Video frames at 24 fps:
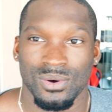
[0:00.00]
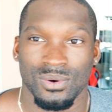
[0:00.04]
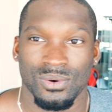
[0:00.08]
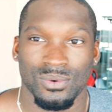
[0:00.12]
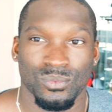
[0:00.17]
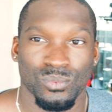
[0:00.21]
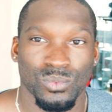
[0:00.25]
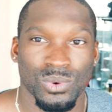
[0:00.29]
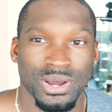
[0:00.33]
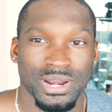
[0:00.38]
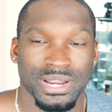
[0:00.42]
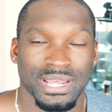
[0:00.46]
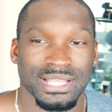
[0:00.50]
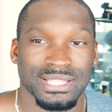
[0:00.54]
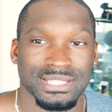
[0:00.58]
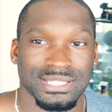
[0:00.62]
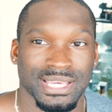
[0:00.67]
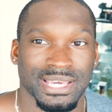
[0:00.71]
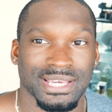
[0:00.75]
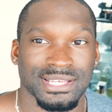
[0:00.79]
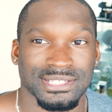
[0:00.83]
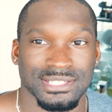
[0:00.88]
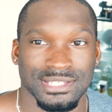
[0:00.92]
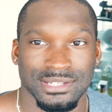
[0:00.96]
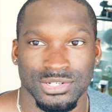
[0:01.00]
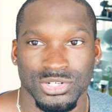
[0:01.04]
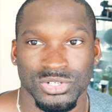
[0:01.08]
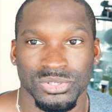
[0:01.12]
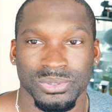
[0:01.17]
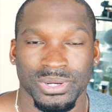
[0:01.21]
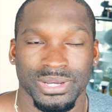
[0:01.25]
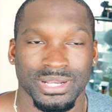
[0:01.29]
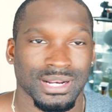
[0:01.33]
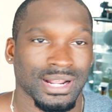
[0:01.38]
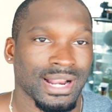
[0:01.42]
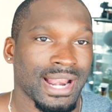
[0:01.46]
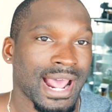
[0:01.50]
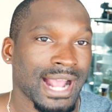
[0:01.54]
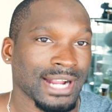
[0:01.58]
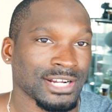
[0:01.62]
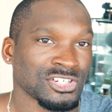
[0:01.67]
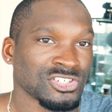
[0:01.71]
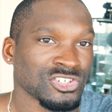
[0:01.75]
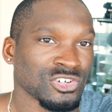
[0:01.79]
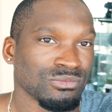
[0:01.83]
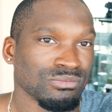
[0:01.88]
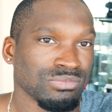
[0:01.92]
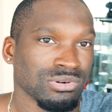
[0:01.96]
what it takes to create an
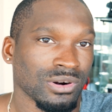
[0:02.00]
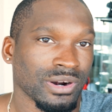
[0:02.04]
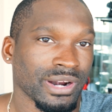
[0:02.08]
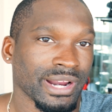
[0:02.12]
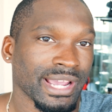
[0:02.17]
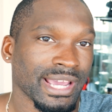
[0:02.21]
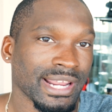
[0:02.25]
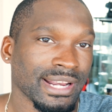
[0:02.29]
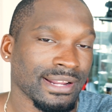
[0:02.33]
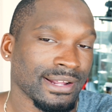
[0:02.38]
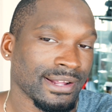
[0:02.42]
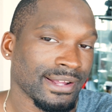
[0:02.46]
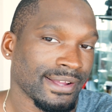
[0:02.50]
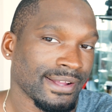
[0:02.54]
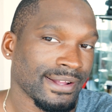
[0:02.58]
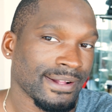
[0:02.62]
actual brand.